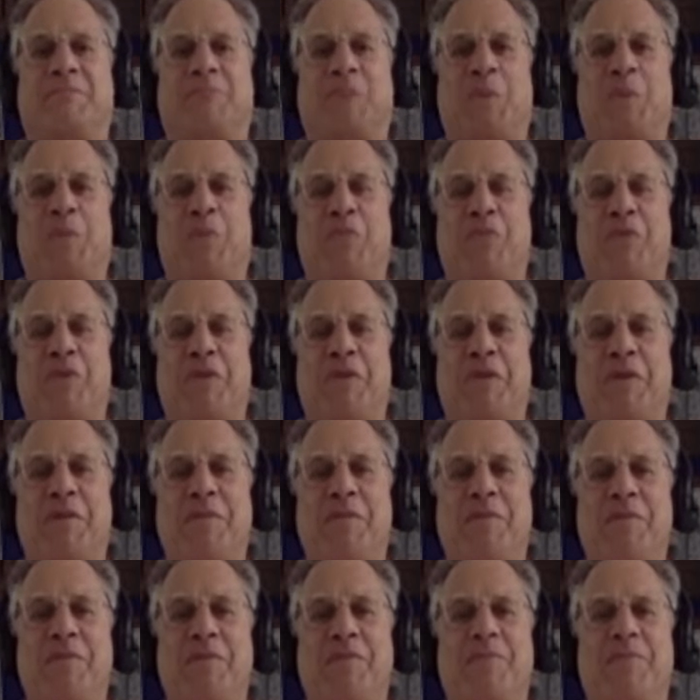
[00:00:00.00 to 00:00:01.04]
Breathe in,
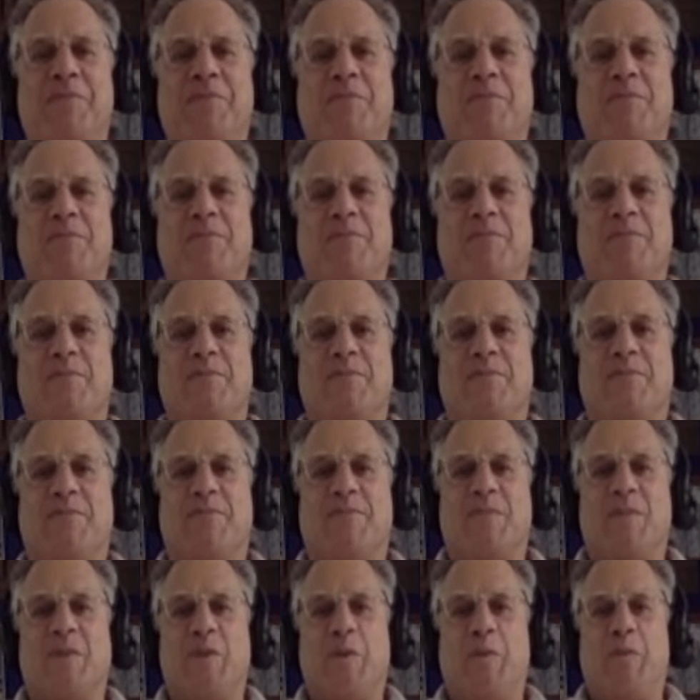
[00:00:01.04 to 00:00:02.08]

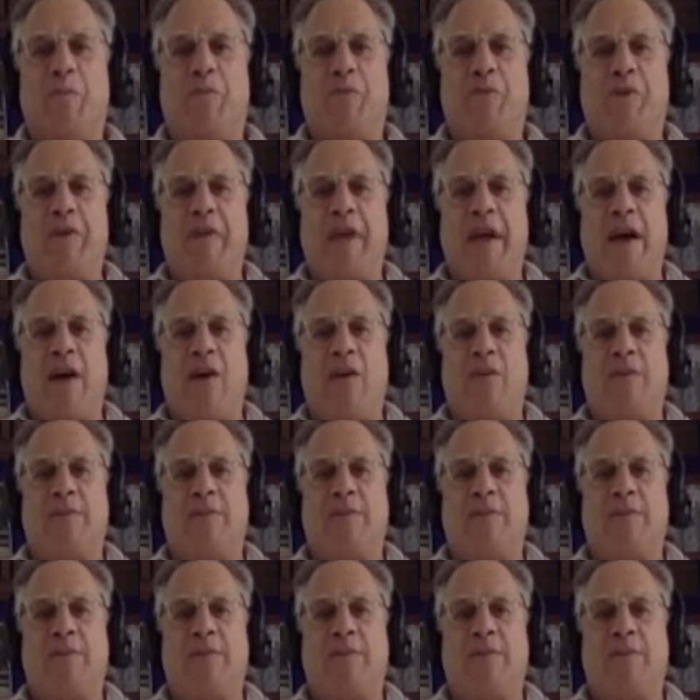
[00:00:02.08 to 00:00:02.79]
breathe out.